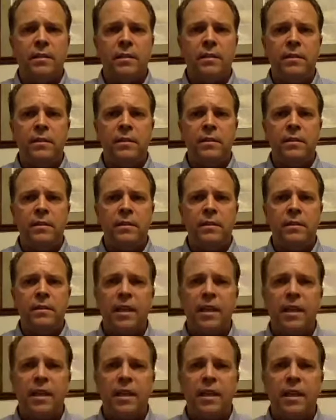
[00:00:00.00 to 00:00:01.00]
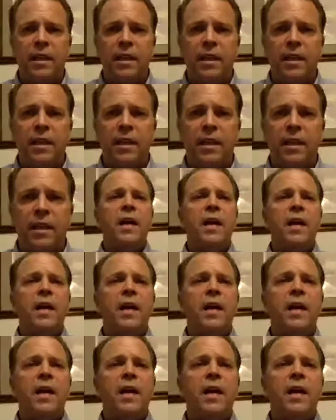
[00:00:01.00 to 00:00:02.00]
you know, on LinkedIn and get business,
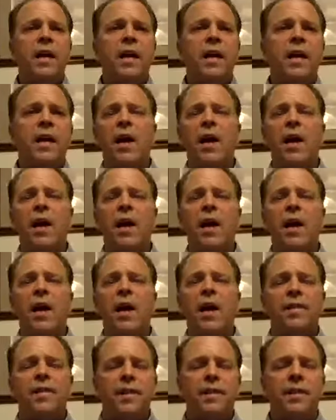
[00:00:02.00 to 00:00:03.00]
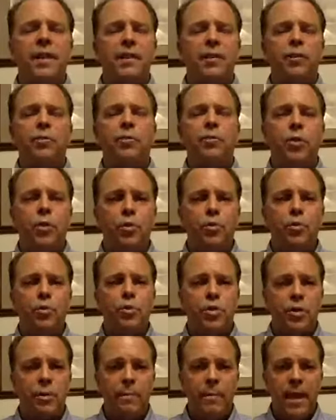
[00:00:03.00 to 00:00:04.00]
every method that you use
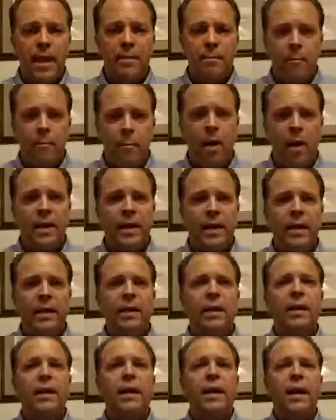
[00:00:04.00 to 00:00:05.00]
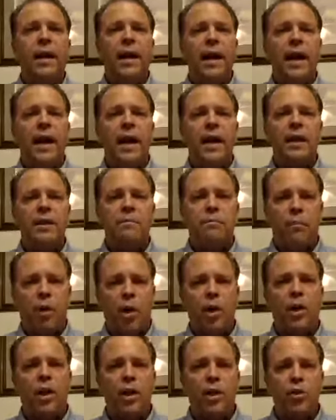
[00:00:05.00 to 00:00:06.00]
to make money and
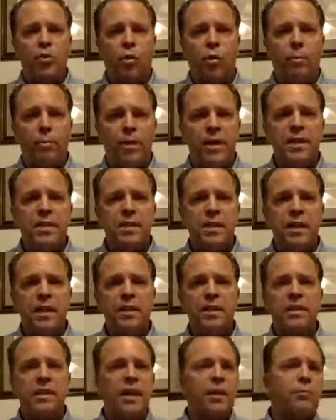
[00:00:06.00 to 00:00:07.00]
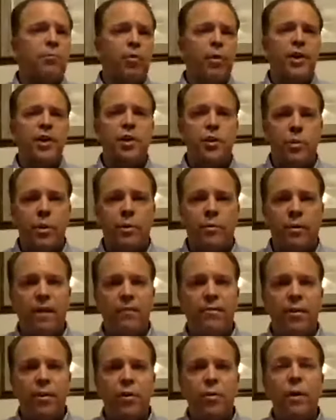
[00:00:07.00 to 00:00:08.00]
market your business that brings you in
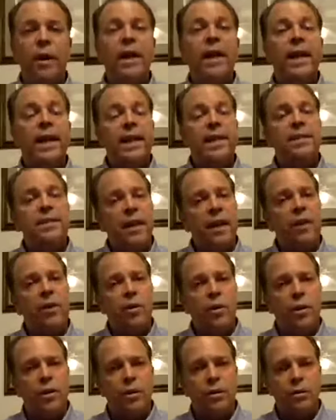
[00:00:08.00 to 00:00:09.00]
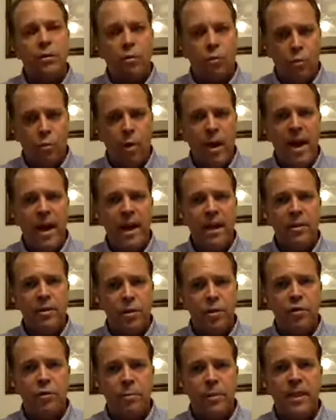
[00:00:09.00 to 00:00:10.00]
revenue is a good way to
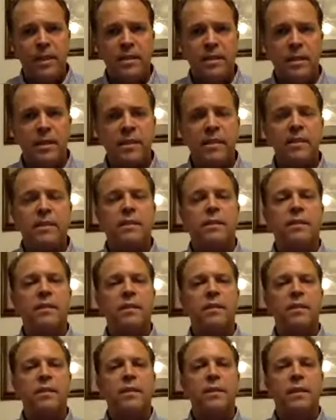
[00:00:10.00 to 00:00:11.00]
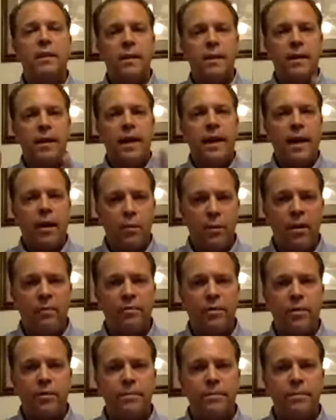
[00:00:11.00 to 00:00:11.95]
do business. However,